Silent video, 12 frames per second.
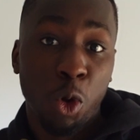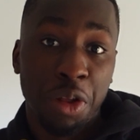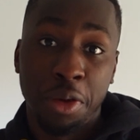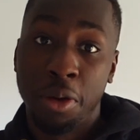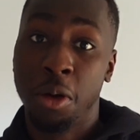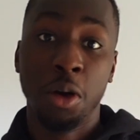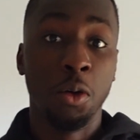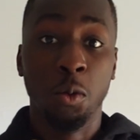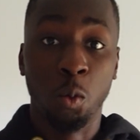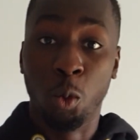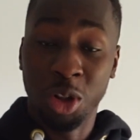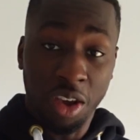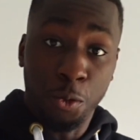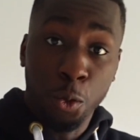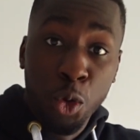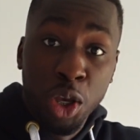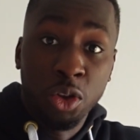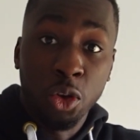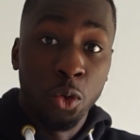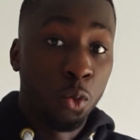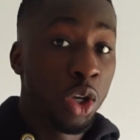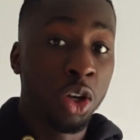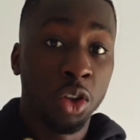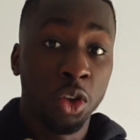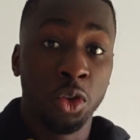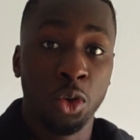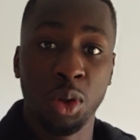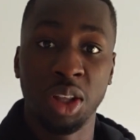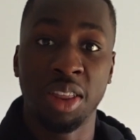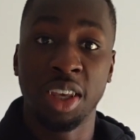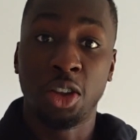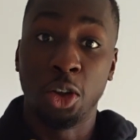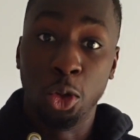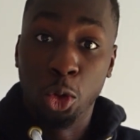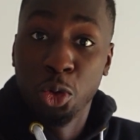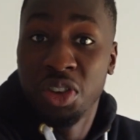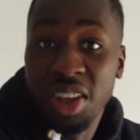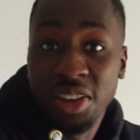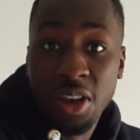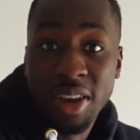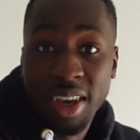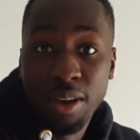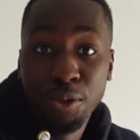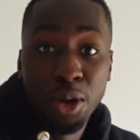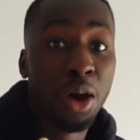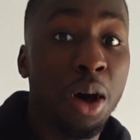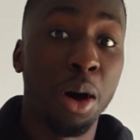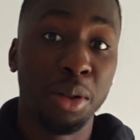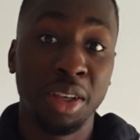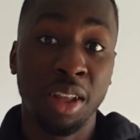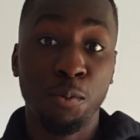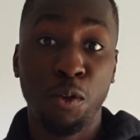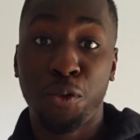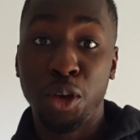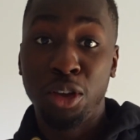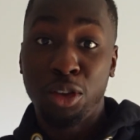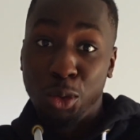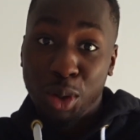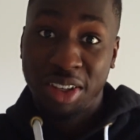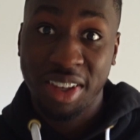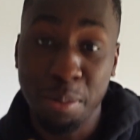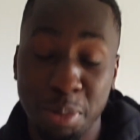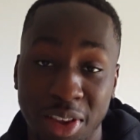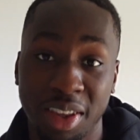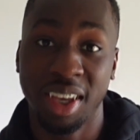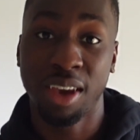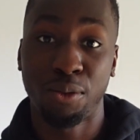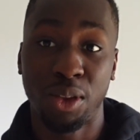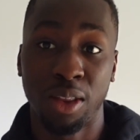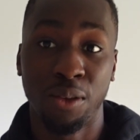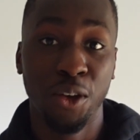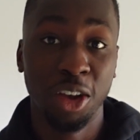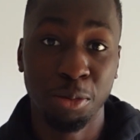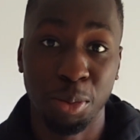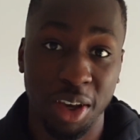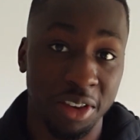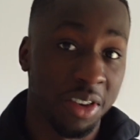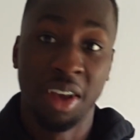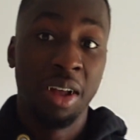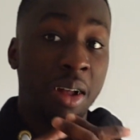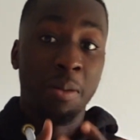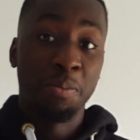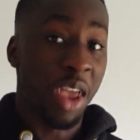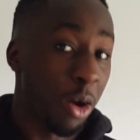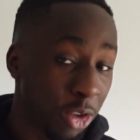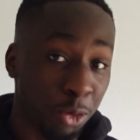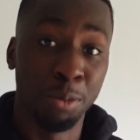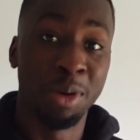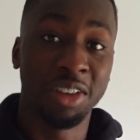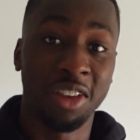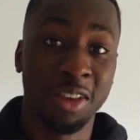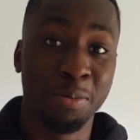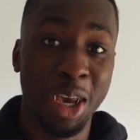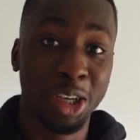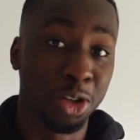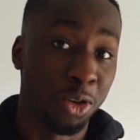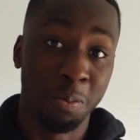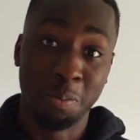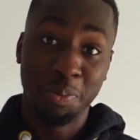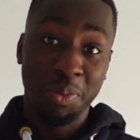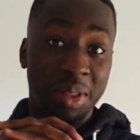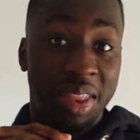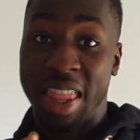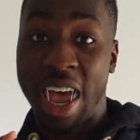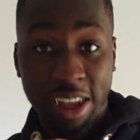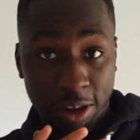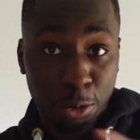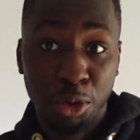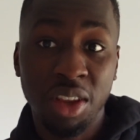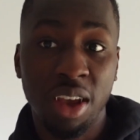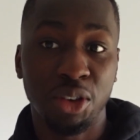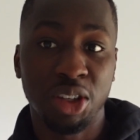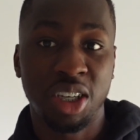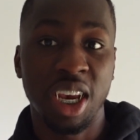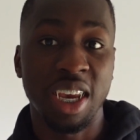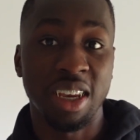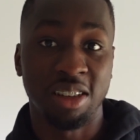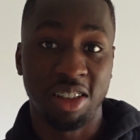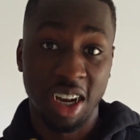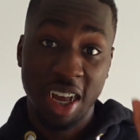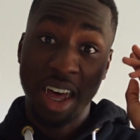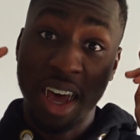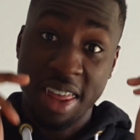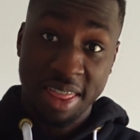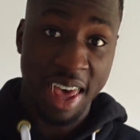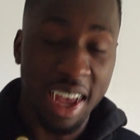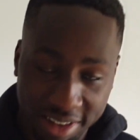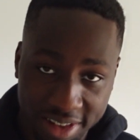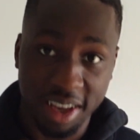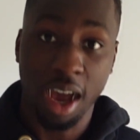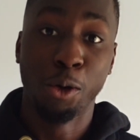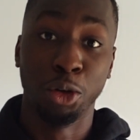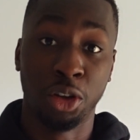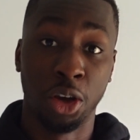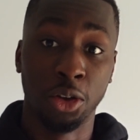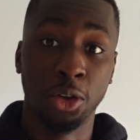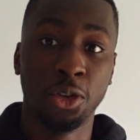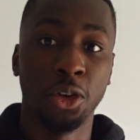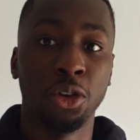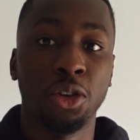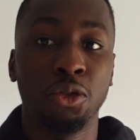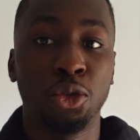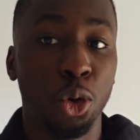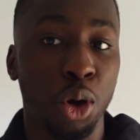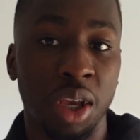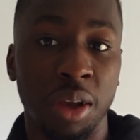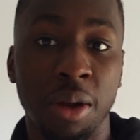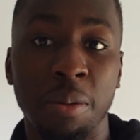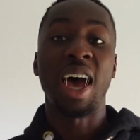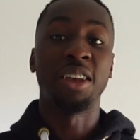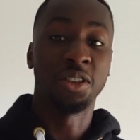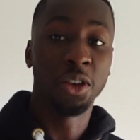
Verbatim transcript: with. Whatever we do, we couldn't do anything to lose this gift other than refuse to accept the gift in the first place. That's what makes it special. That will never change. That's our eternal source of joy. As